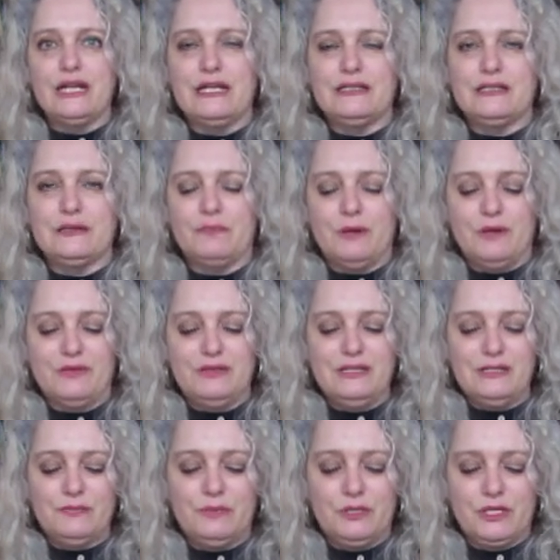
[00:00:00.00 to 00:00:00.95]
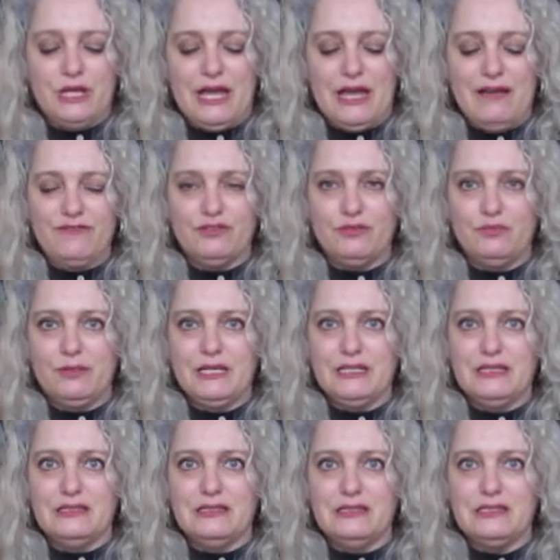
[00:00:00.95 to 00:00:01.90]
it's about this, but you have to make
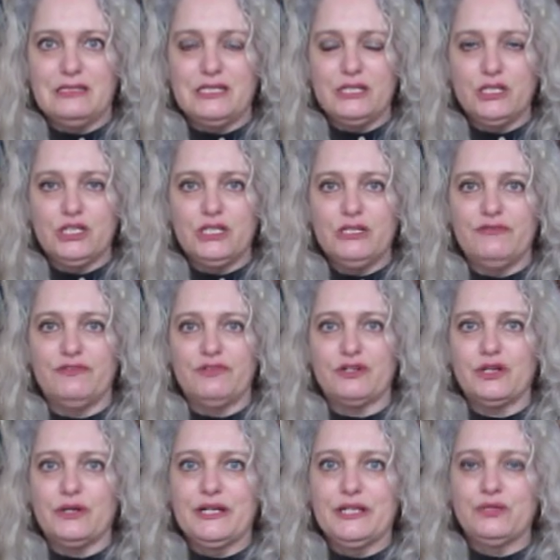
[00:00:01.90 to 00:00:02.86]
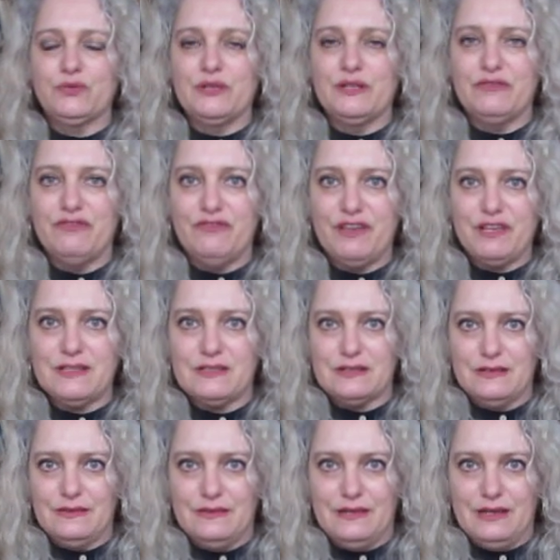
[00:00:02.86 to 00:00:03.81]
the decision if you're going to invest
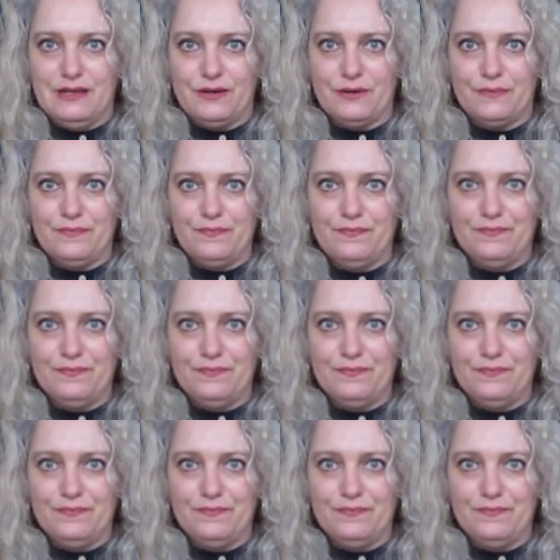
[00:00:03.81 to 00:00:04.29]
in there